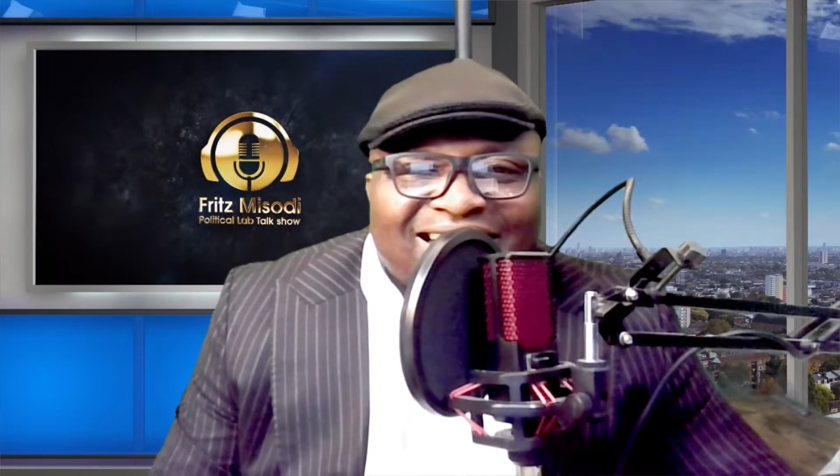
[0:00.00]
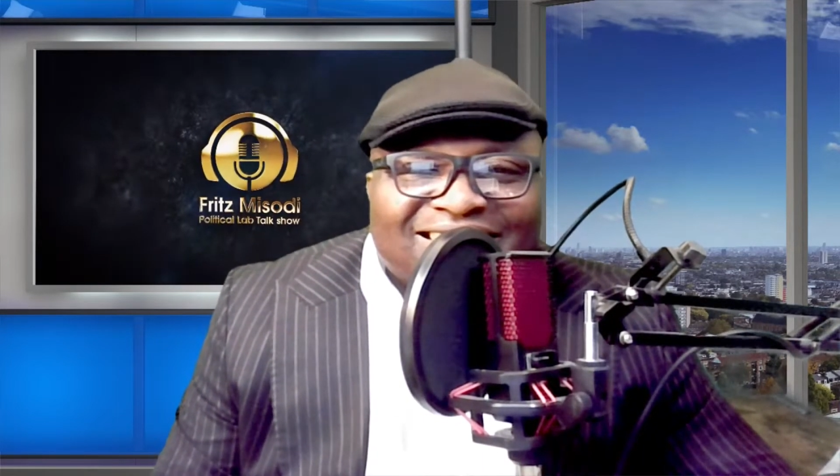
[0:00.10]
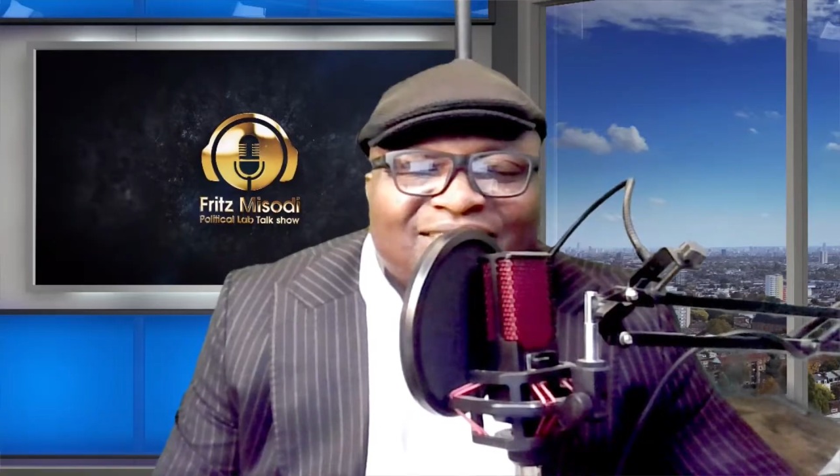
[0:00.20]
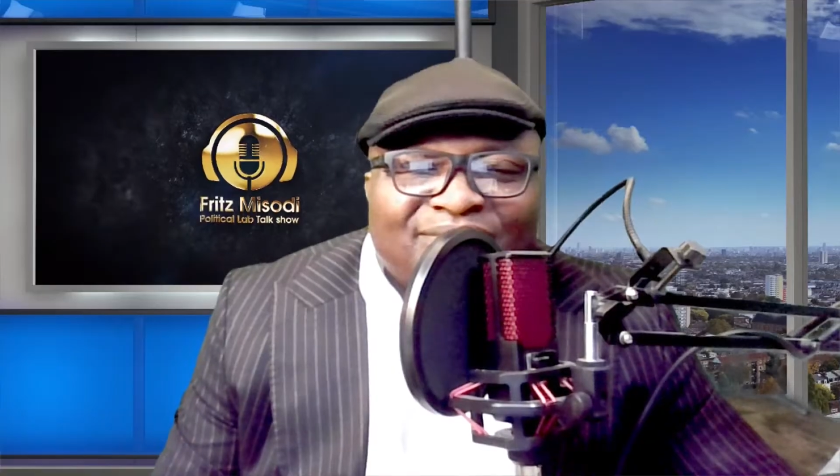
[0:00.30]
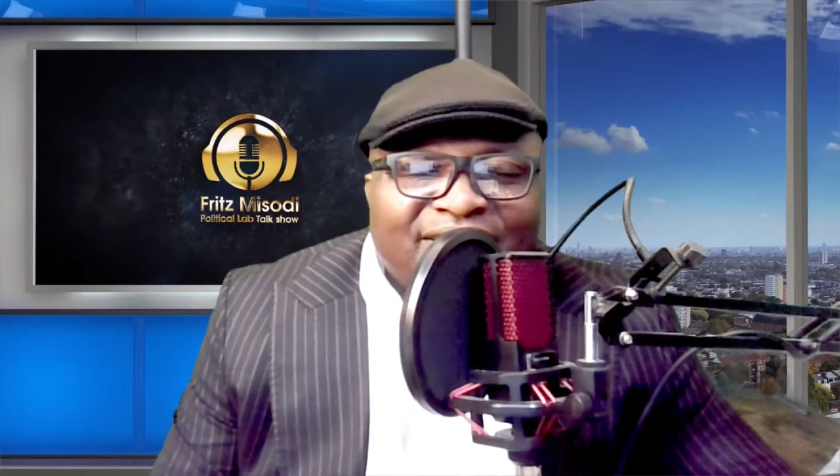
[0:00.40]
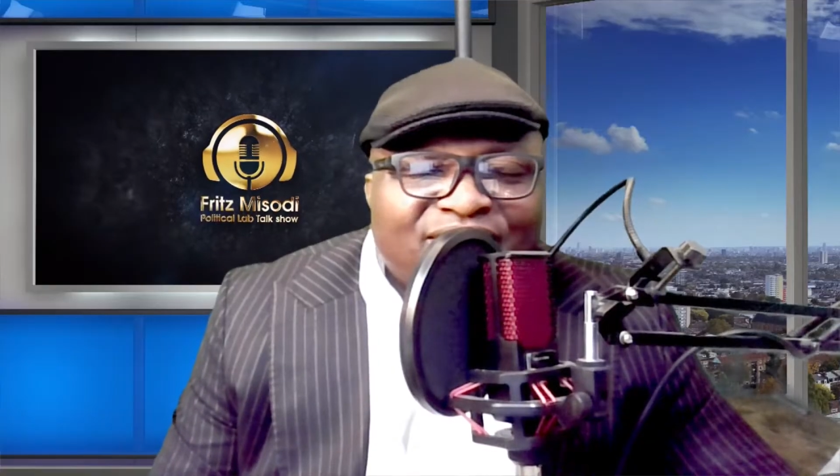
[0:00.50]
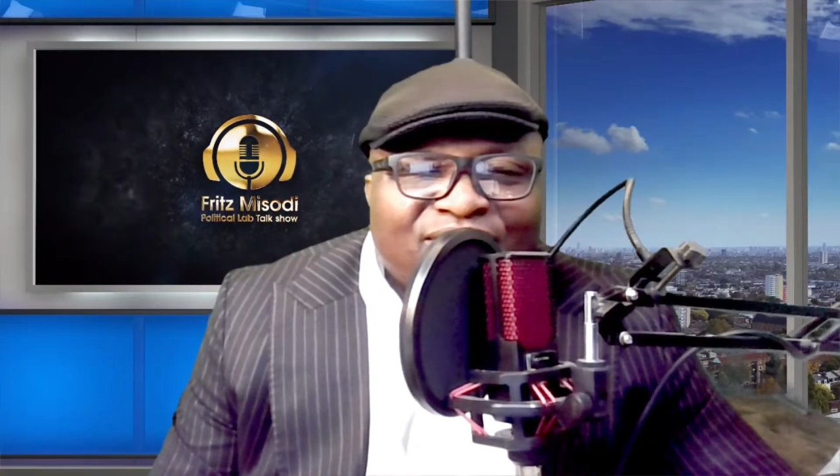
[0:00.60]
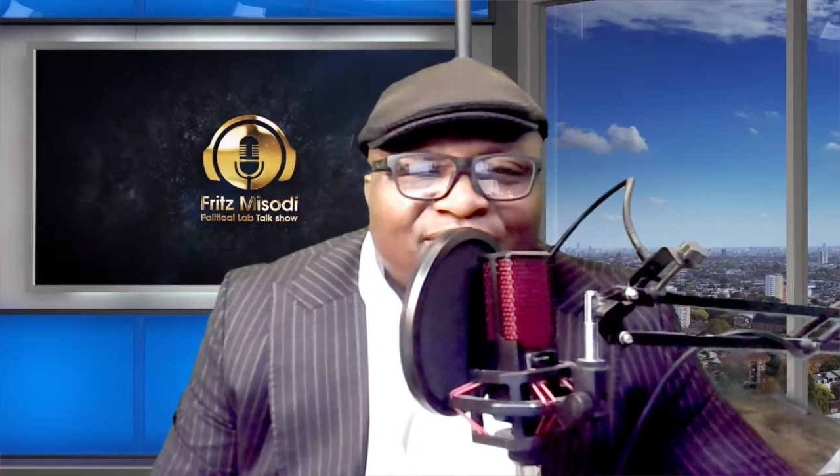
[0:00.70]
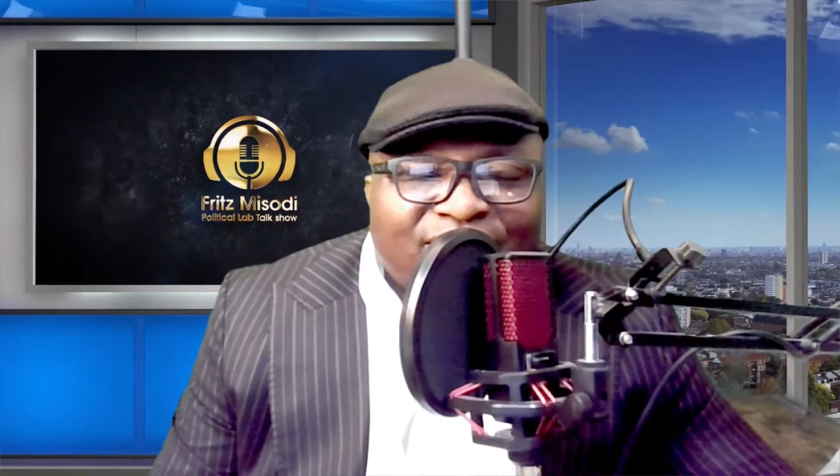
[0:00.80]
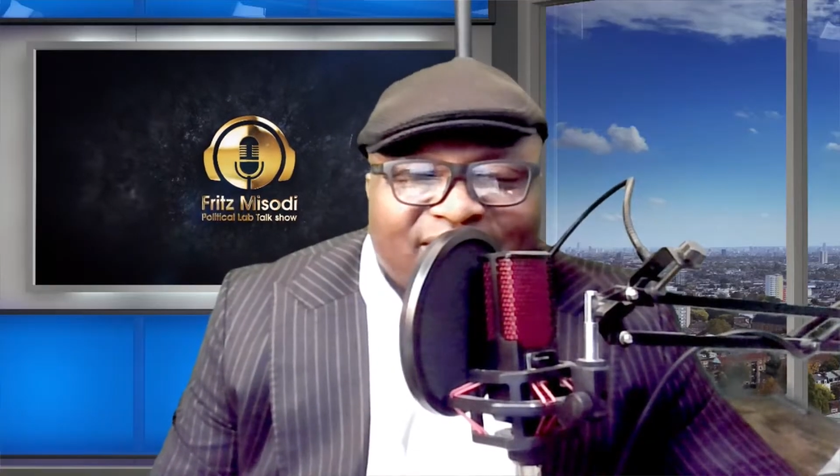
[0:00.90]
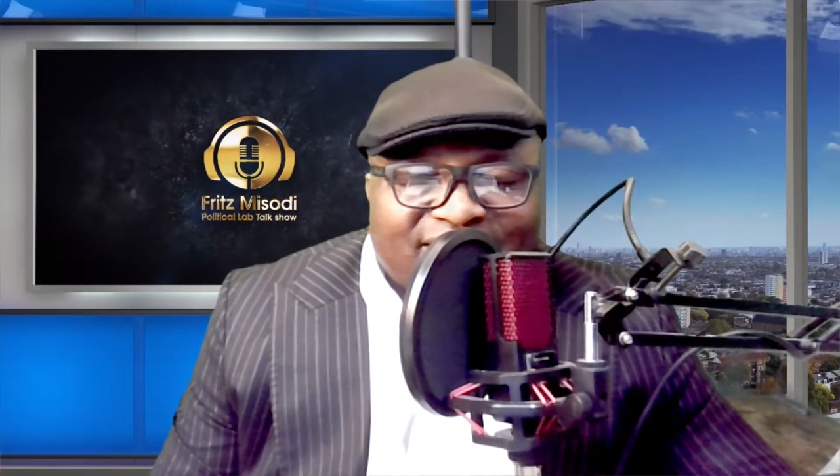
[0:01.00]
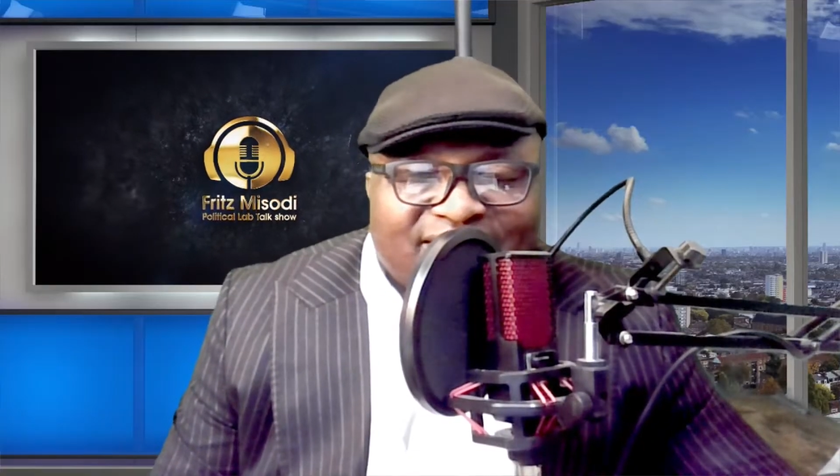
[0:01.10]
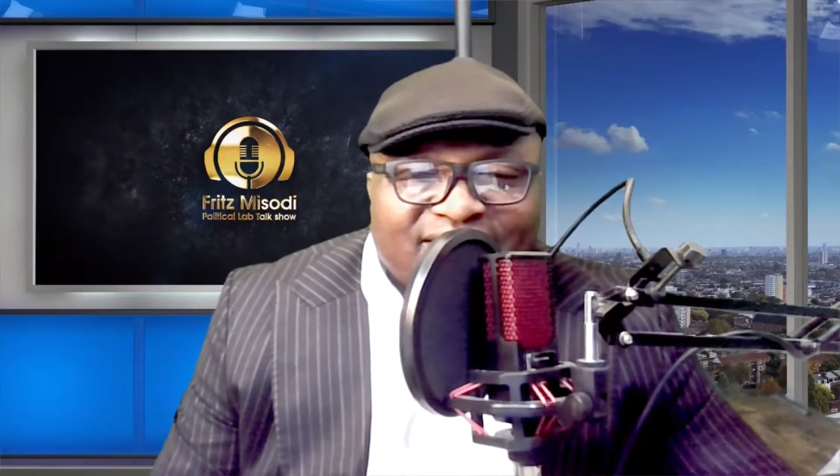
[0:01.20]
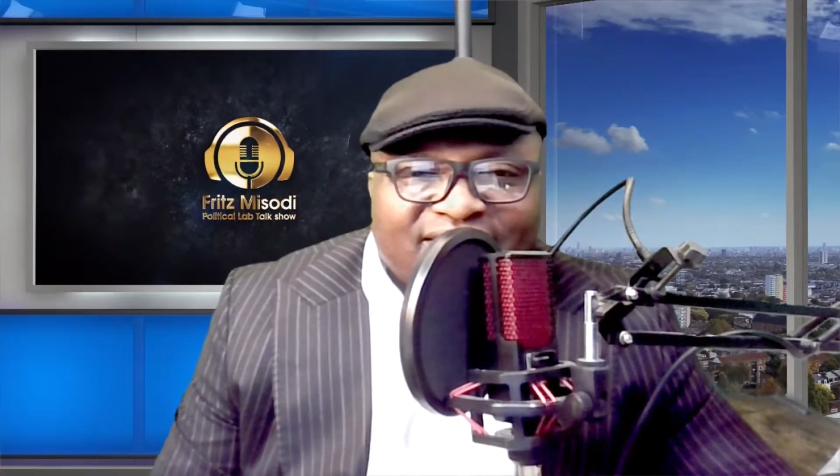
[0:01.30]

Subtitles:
assimilation policy.